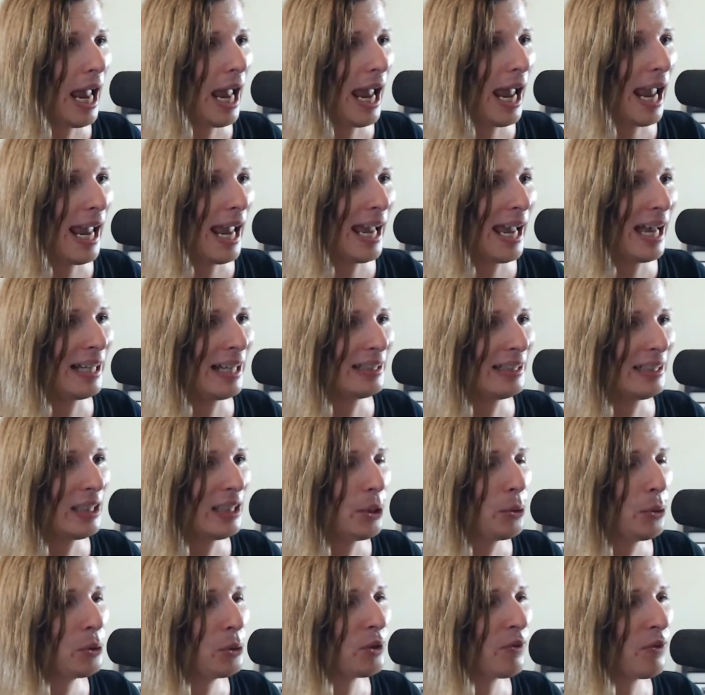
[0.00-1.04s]
And
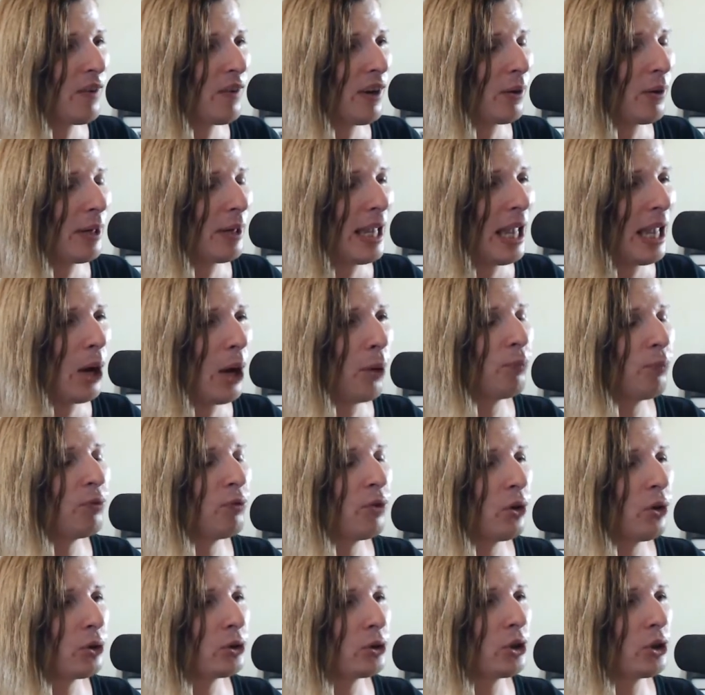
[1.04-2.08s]
he was very
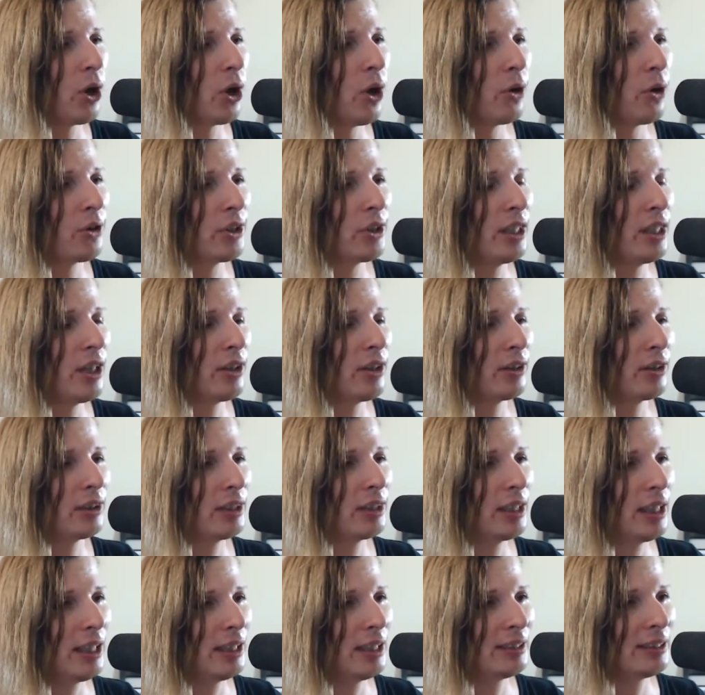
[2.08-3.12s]
helpful to all the other
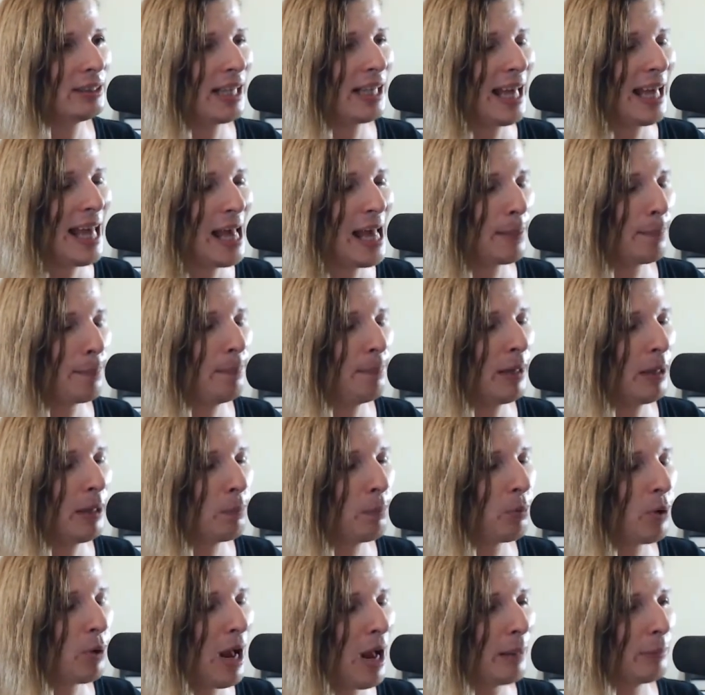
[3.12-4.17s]
kids that had
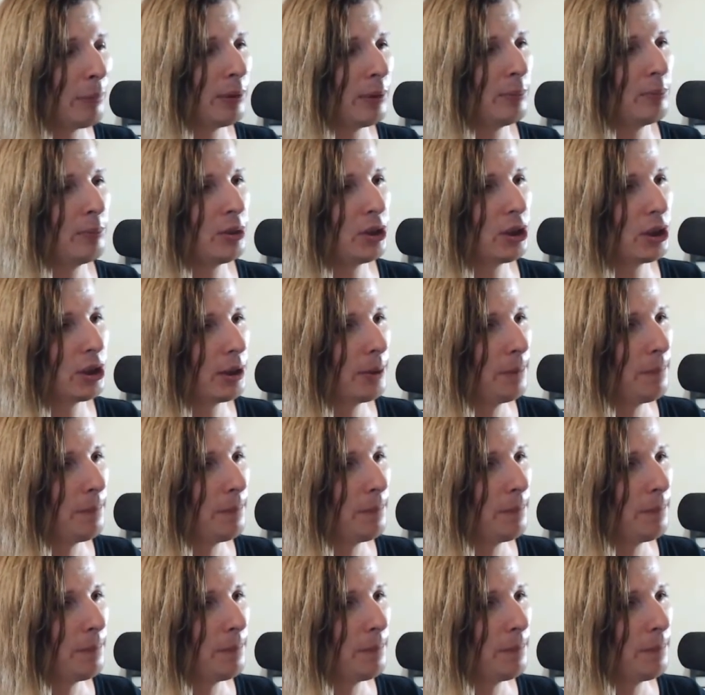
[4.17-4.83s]
big problems.